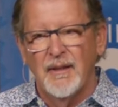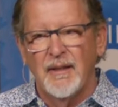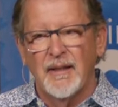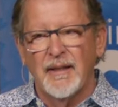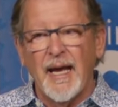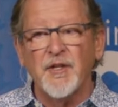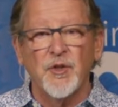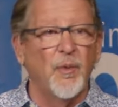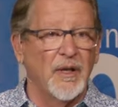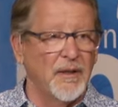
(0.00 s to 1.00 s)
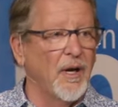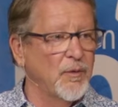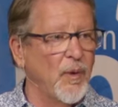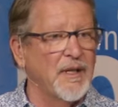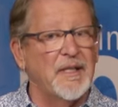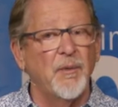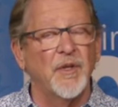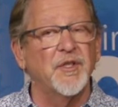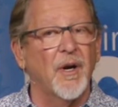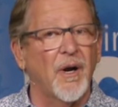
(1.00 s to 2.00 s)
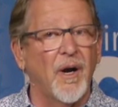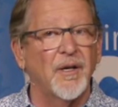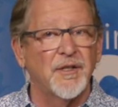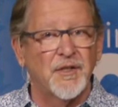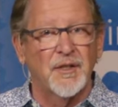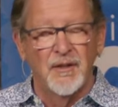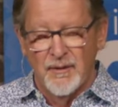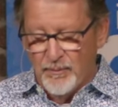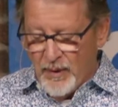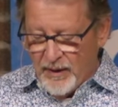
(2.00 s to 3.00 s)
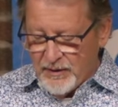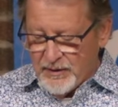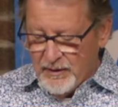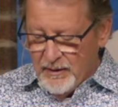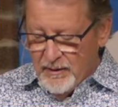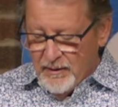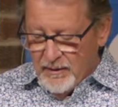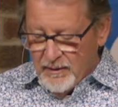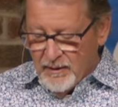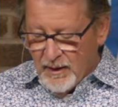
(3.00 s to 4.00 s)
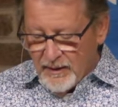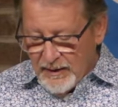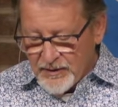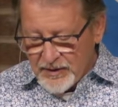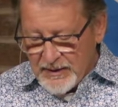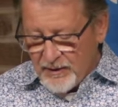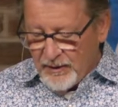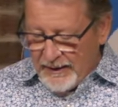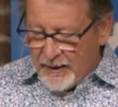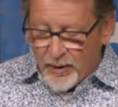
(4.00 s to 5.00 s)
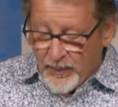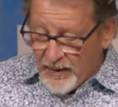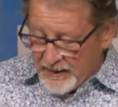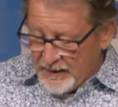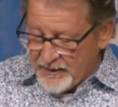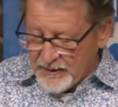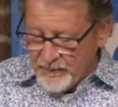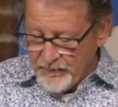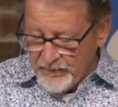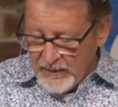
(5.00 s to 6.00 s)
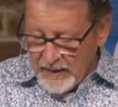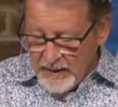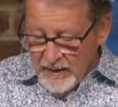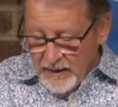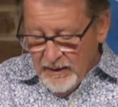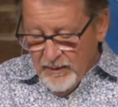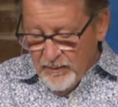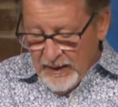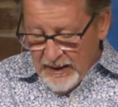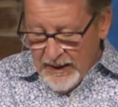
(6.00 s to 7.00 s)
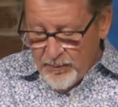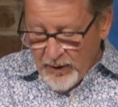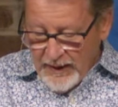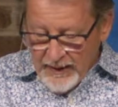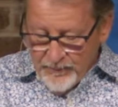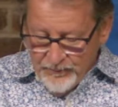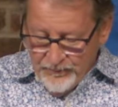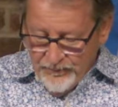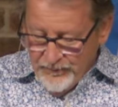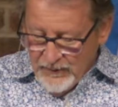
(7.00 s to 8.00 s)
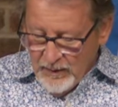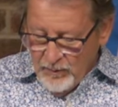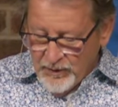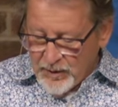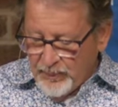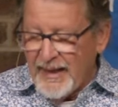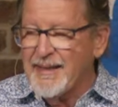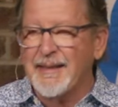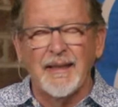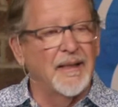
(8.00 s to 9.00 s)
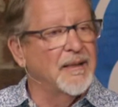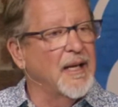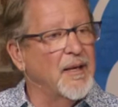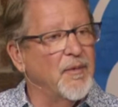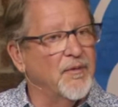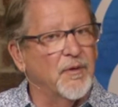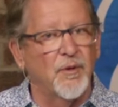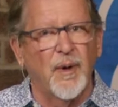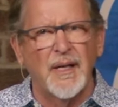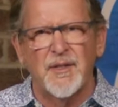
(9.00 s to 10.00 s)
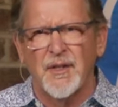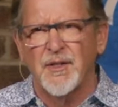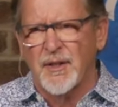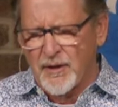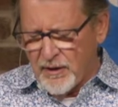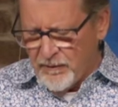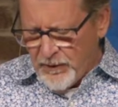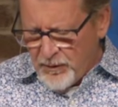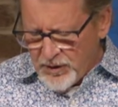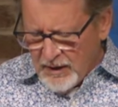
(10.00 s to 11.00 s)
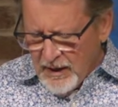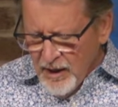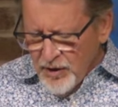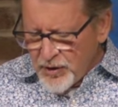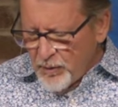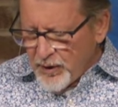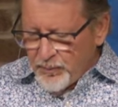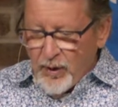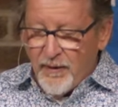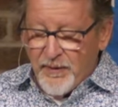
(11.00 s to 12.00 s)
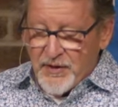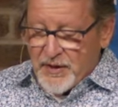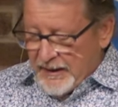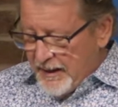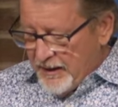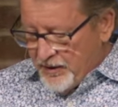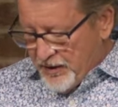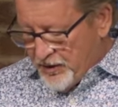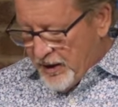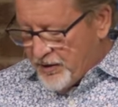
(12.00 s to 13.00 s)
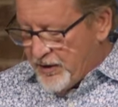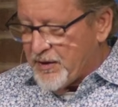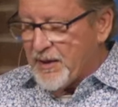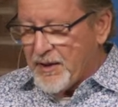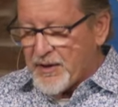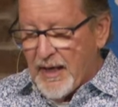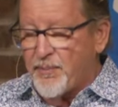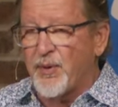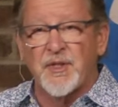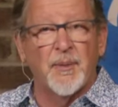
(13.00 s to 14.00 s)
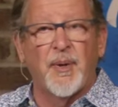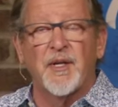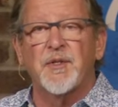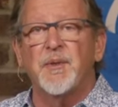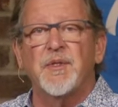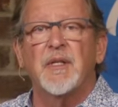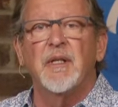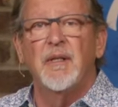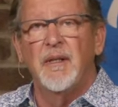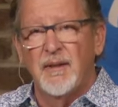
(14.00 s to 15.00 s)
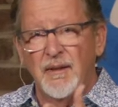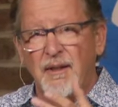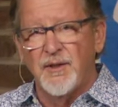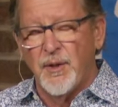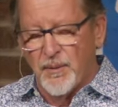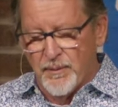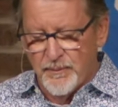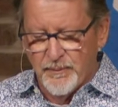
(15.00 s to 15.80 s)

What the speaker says: And that's what God wants. He wants our hearts marked, not necessarily our bodies. Abraham was a blessing in a time of crisis and confusion. So were the prophets, the kings, the judges, the disciples, the apostles. And you,